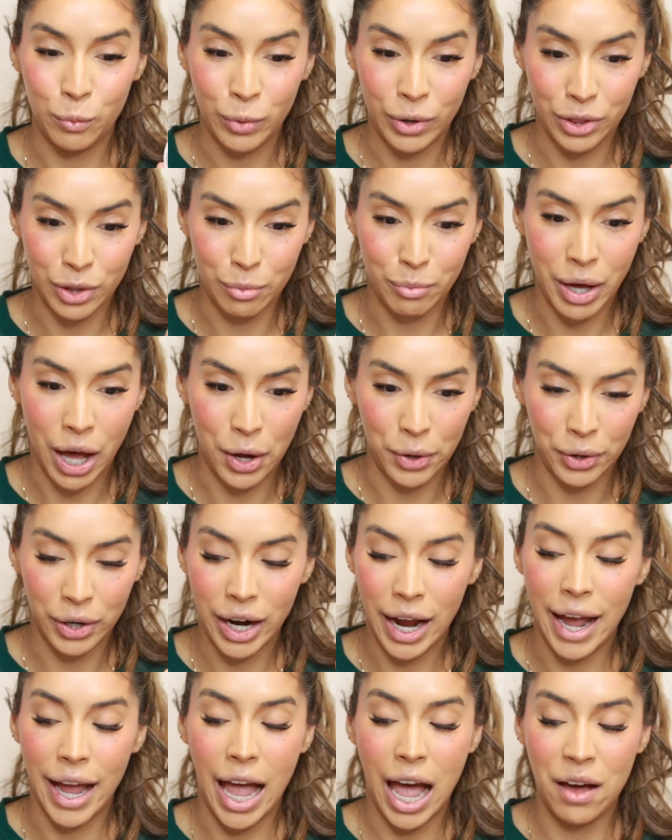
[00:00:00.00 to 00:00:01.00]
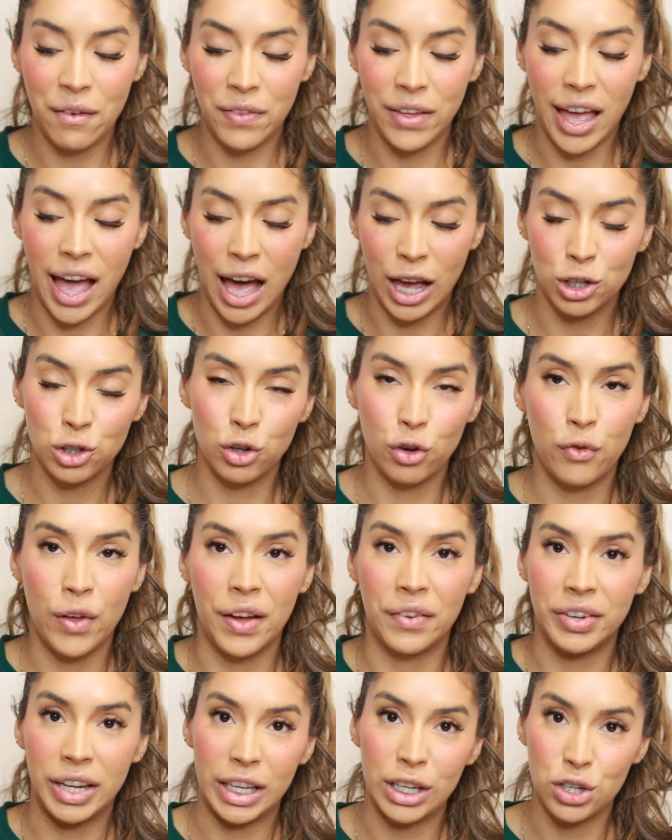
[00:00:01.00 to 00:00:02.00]
with the powder. I have the actual
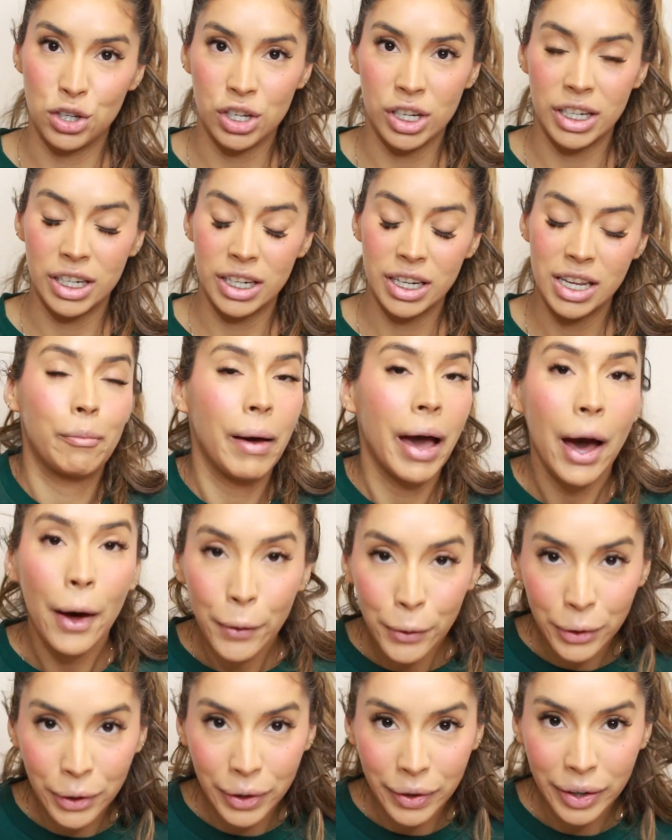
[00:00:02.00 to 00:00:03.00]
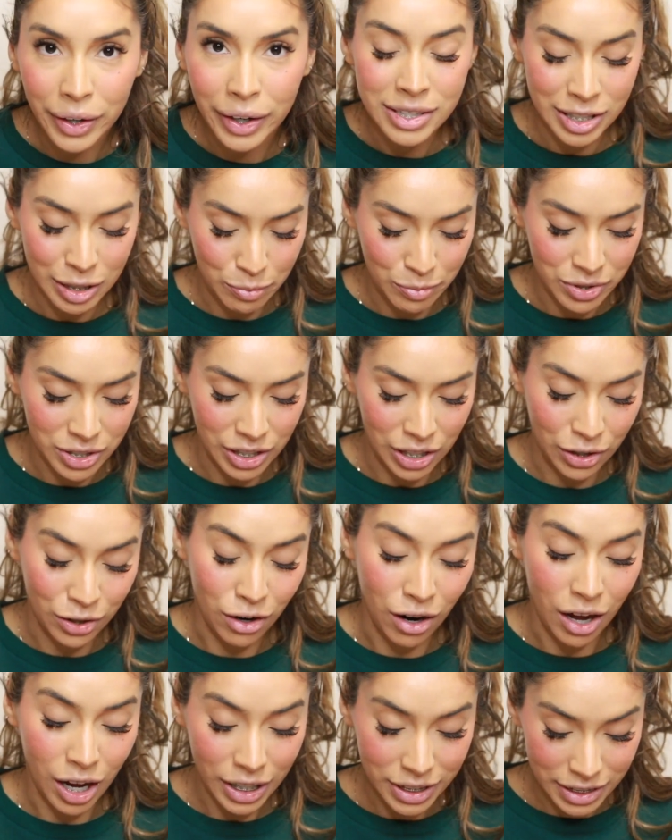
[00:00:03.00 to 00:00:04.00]
foundation. Powder seems to
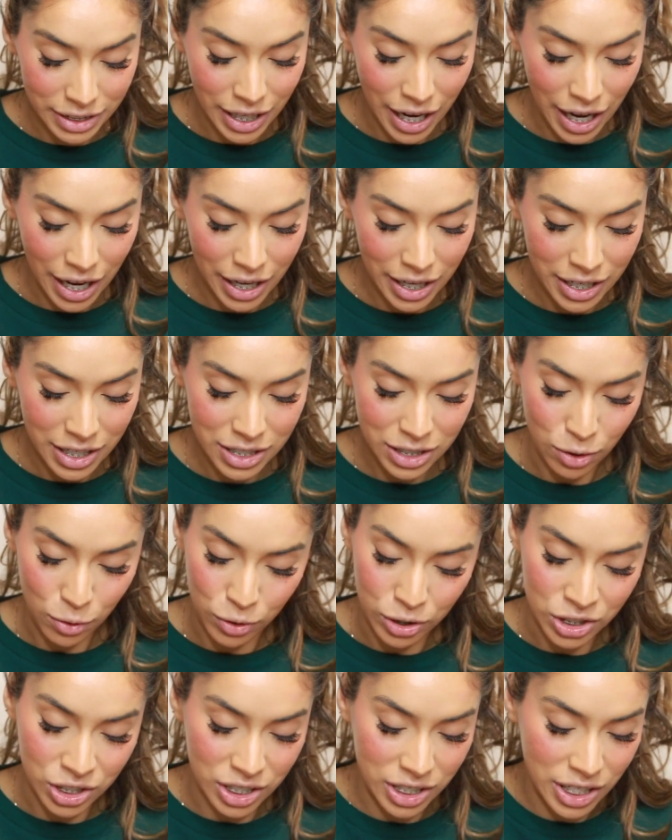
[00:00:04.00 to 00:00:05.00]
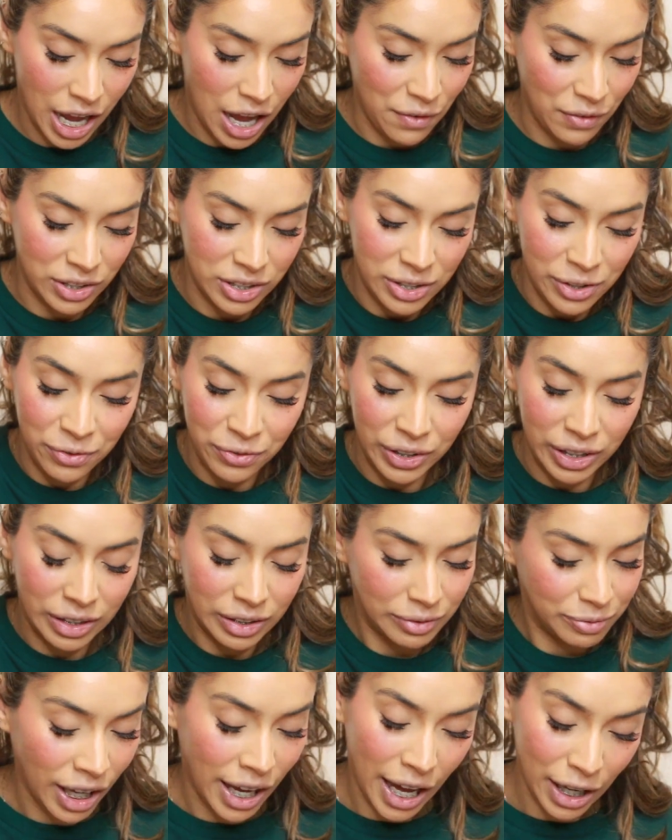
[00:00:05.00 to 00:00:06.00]
either oxidize or just have a different,
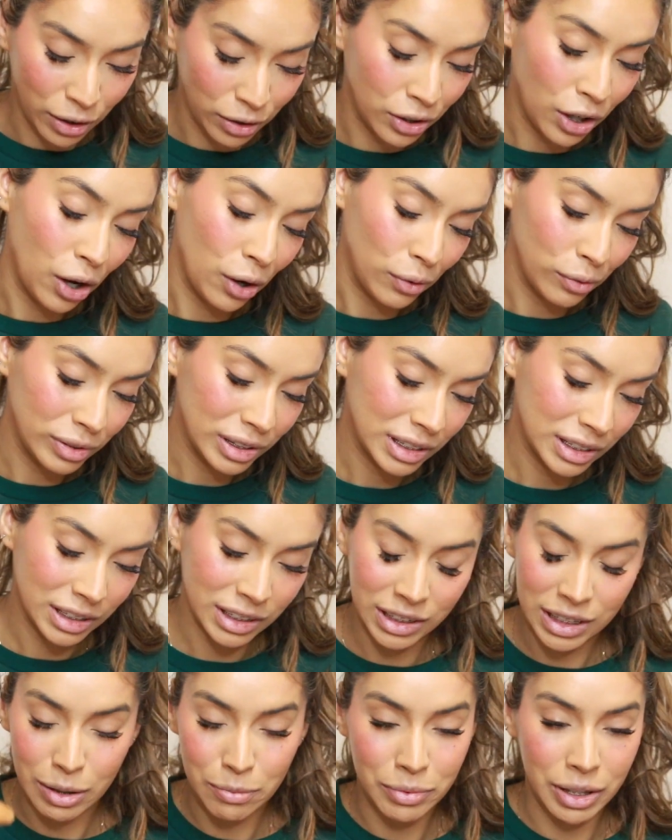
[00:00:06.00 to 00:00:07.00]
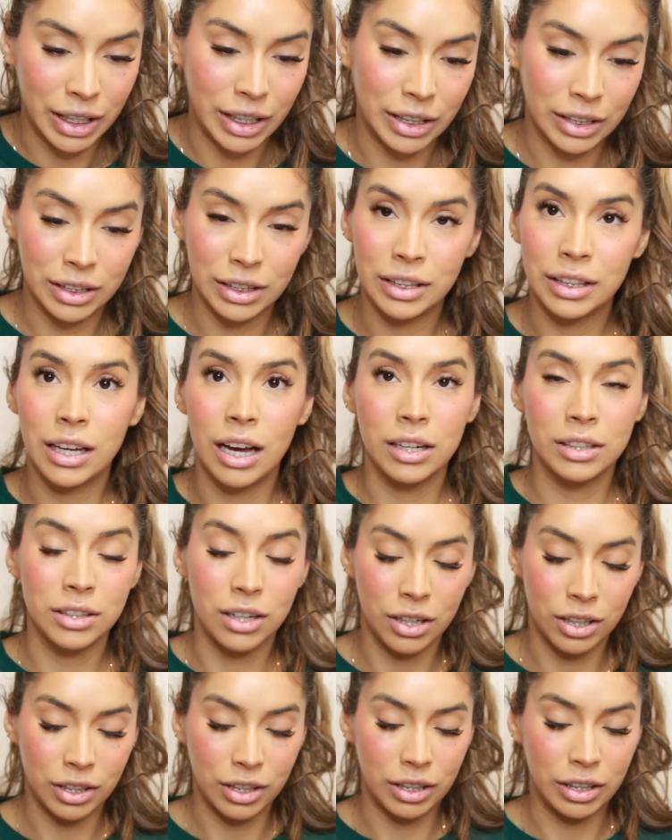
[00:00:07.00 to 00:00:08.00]
I don't know, something. It got
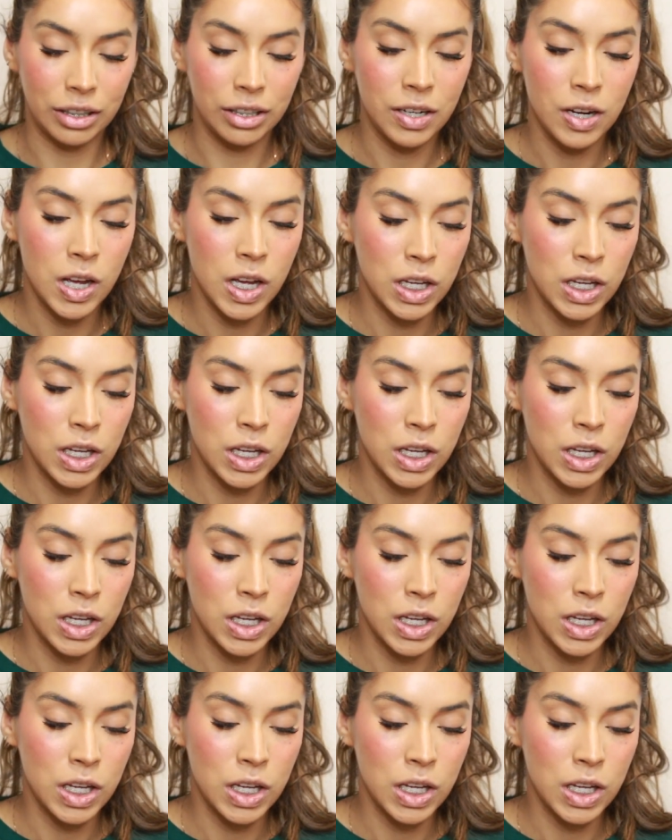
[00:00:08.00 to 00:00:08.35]
darker.